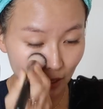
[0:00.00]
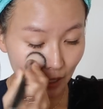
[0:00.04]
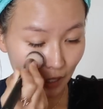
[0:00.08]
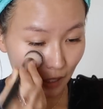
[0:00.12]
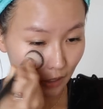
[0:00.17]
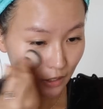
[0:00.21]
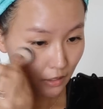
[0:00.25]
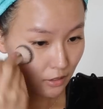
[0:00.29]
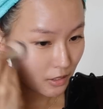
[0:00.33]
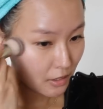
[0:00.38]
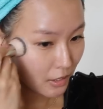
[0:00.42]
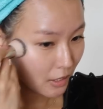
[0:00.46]

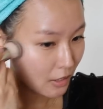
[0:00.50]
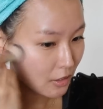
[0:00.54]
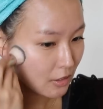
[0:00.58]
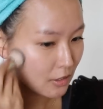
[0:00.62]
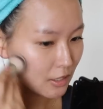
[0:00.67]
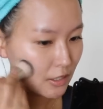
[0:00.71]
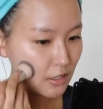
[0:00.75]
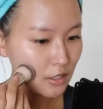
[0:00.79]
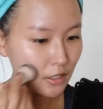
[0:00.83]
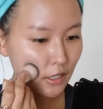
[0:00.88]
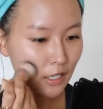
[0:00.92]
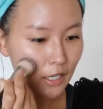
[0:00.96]
I started
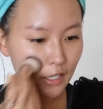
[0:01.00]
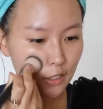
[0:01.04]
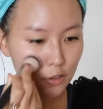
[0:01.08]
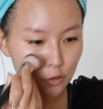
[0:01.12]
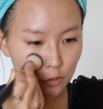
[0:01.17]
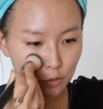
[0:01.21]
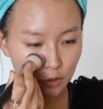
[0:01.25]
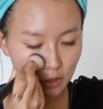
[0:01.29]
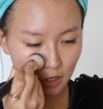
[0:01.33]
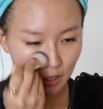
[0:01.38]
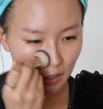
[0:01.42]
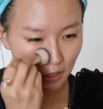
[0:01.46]
as a
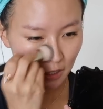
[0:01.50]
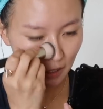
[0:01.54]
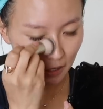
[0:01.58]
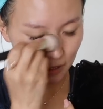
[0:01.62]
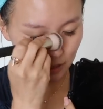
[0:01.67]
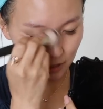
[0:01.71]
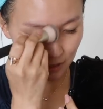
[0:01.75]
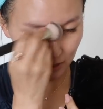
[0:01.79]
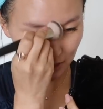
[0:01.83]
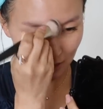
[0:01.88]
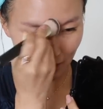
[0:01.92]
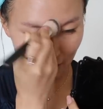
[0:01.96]
casual thing,
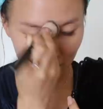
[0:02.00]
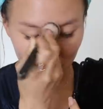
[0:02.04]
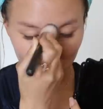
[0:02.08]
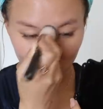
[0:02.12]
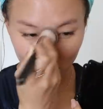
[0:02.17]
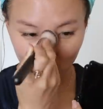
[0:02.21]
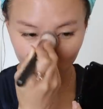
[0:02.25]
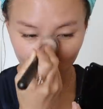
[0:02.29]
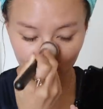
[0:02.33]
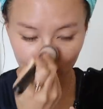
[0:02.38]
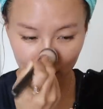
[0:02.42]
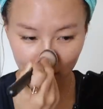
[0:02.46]
as a side
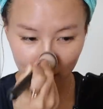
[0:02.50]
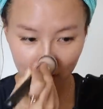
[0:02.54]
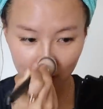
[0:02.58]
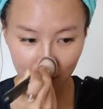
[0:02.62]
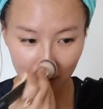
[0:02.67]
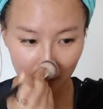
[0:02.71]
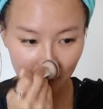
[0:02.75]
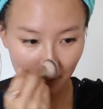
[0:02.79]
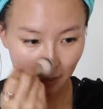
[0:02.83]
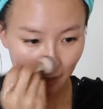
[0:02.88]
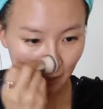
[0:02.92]
hobby,